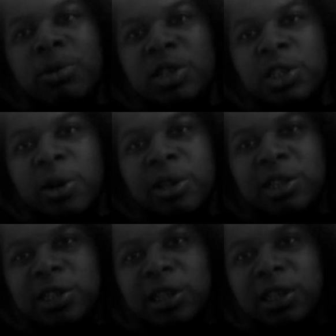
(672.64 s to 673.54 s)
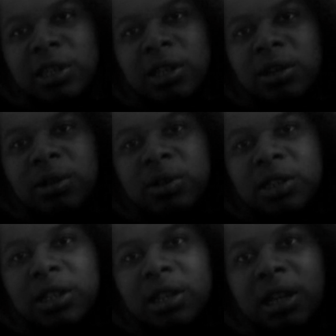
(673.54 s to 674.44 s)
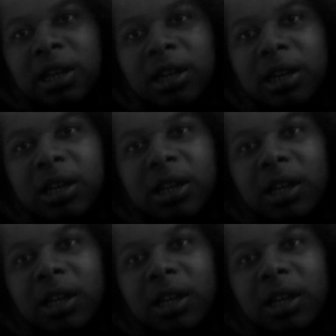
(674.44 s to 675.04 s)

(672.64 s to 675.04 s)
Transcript: people just start to say, shit like,